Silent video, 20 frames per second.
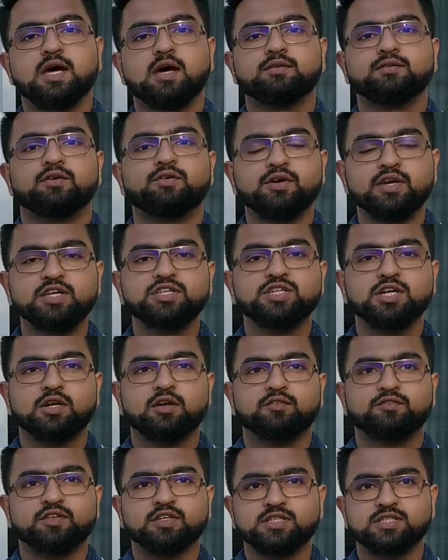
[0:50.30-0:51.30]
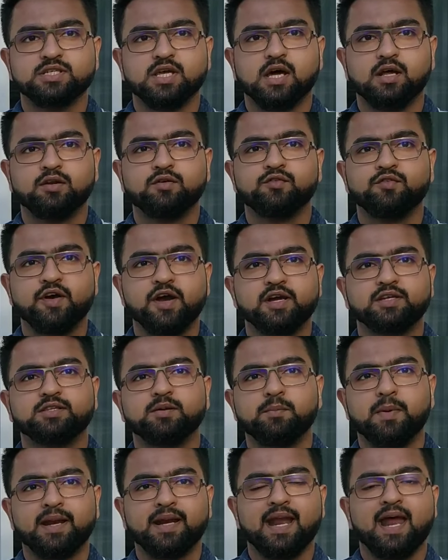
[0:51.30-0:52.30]
are the region of the sun where
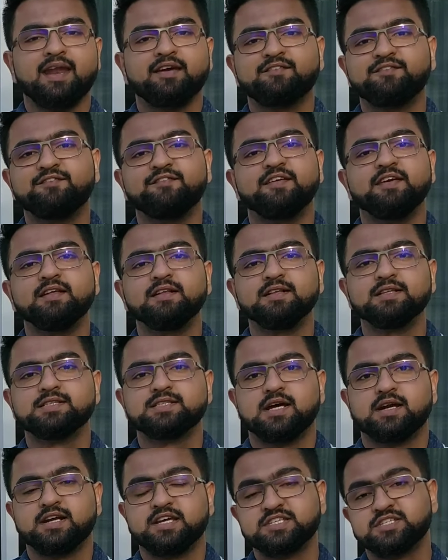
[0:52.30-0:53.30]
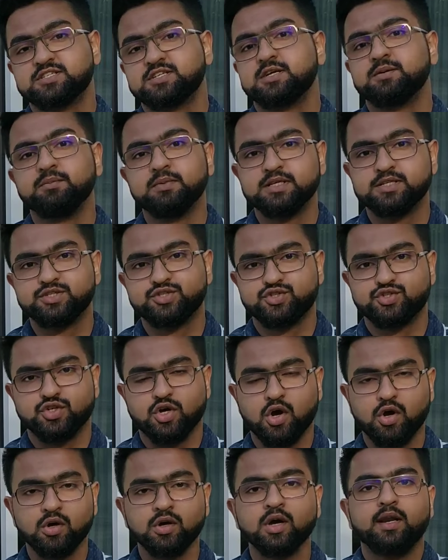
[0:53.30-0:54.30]
the magnetic fields are extremely
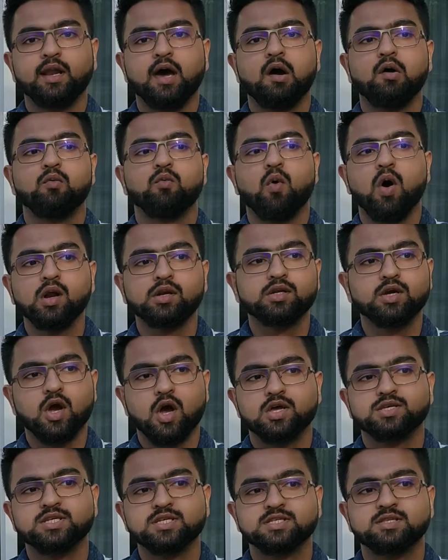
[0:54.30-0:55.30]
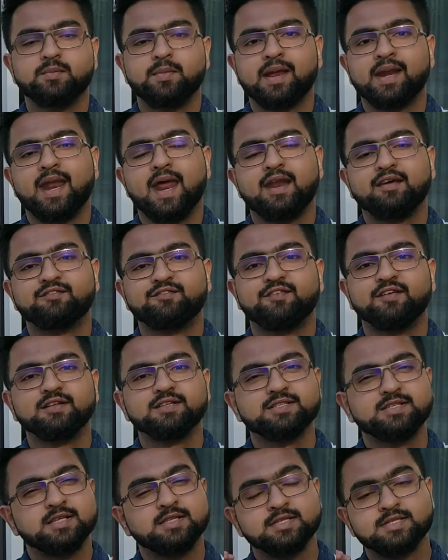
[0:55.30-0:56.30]
strong. Now, what causes the magnetic
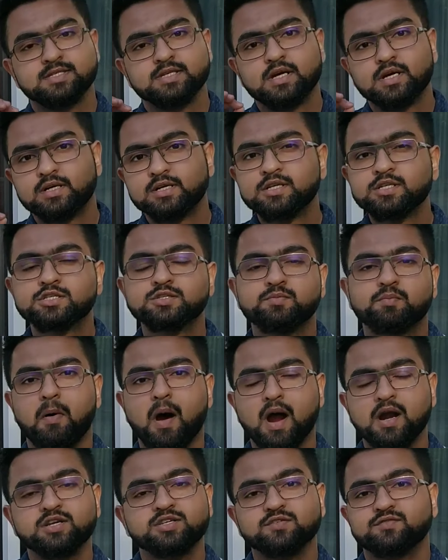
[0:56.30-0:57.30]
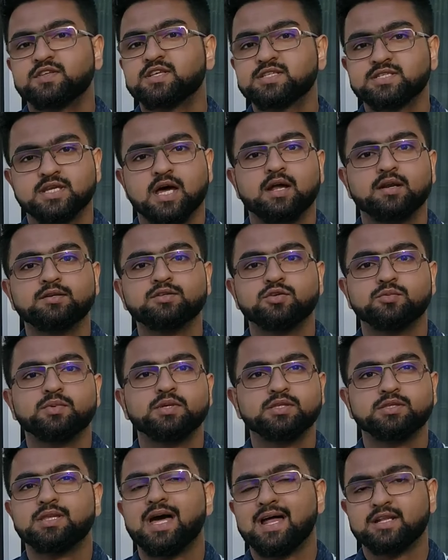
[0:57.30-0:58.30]
fields in certain parts of the sun to
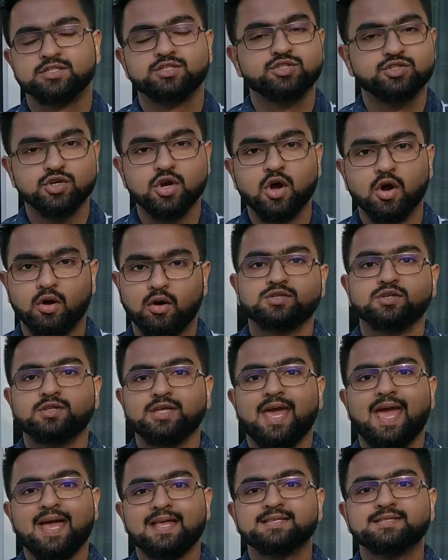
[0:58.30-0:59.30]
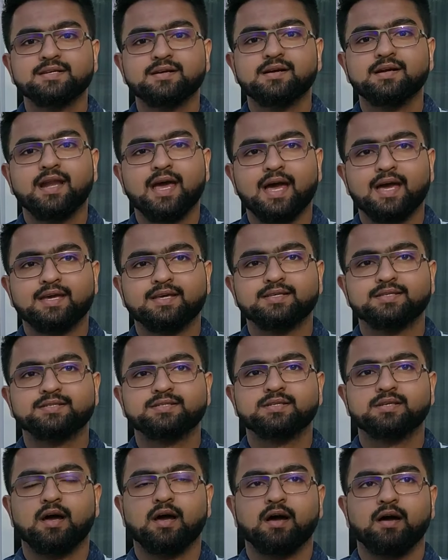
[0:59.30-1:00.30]
be that strong? So the answer
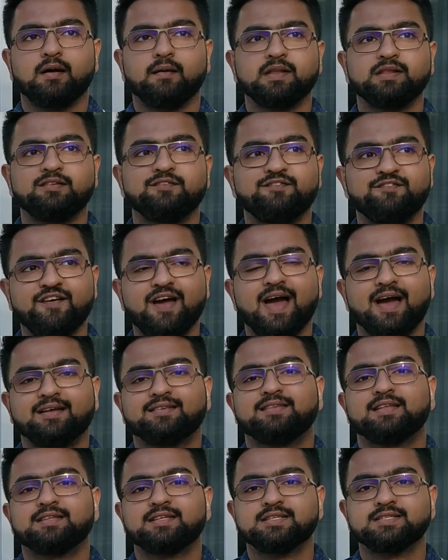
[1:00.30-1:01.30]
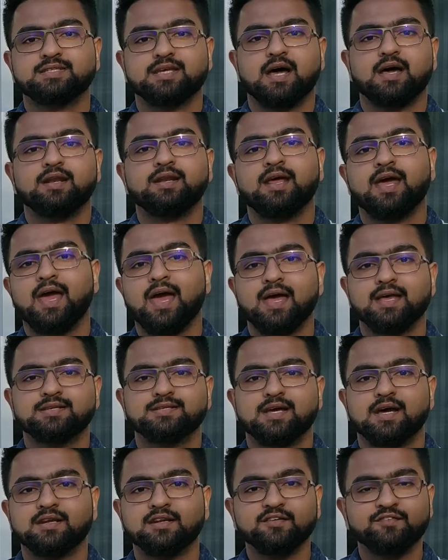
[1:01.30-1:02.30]
lies in the fact that the sun
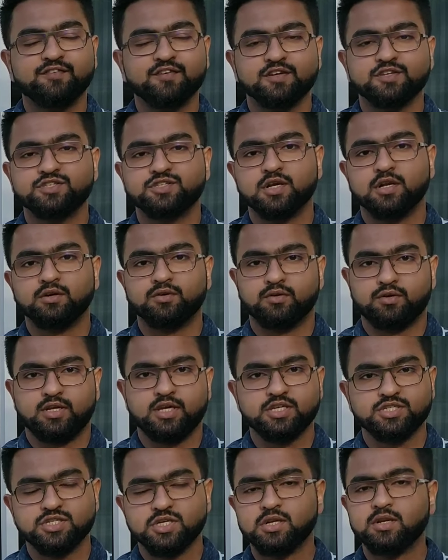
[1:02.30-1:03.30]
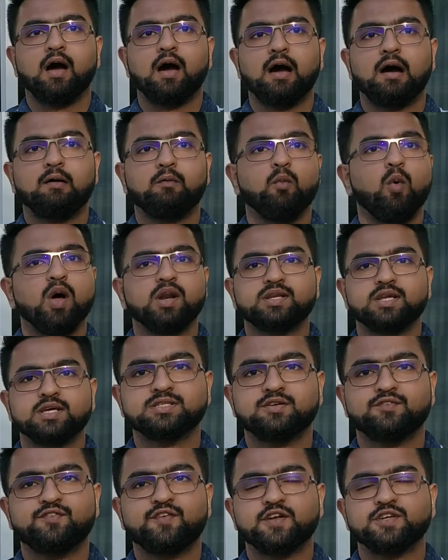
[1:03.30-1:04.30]
has a differential rotation. What
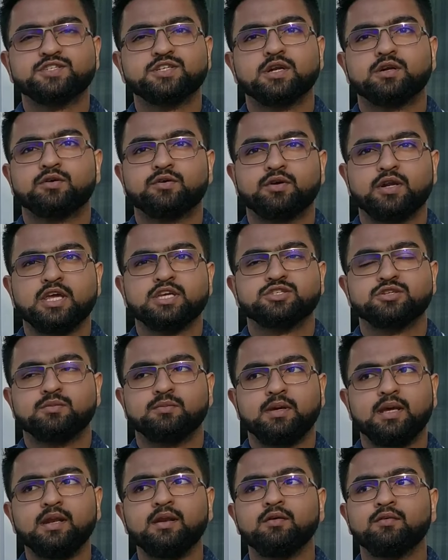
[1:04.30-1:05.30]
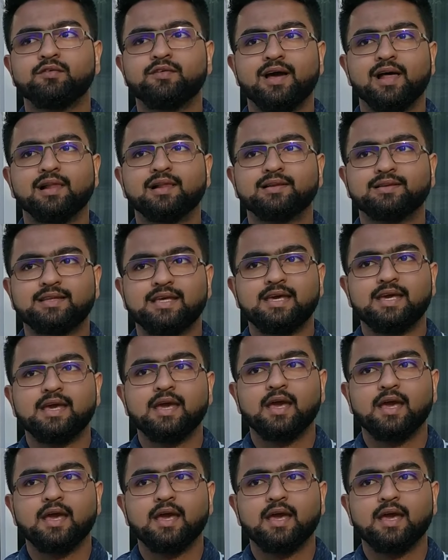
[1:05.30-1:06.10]
differential rotation mean? Well, the